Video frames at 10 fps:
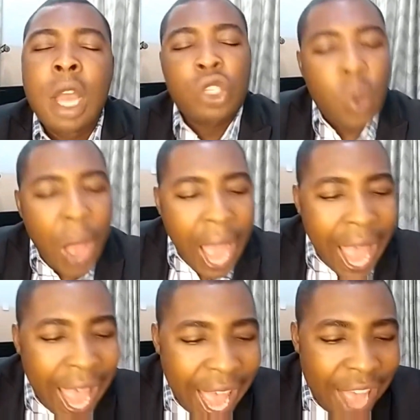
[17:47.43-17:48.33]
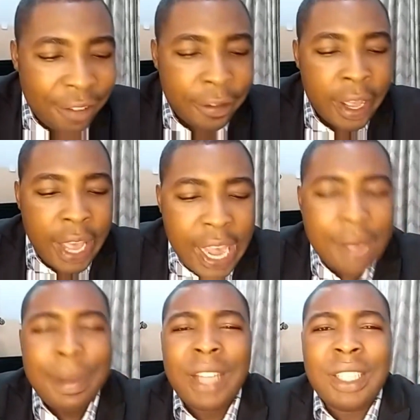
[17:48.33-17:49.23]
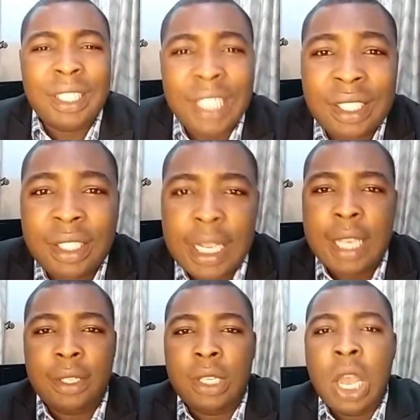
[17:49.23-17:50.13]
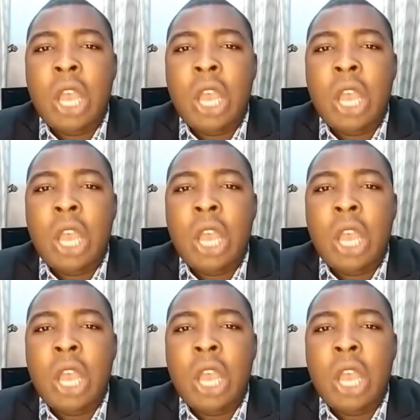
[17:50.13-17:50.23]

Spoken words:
So I have about 6 things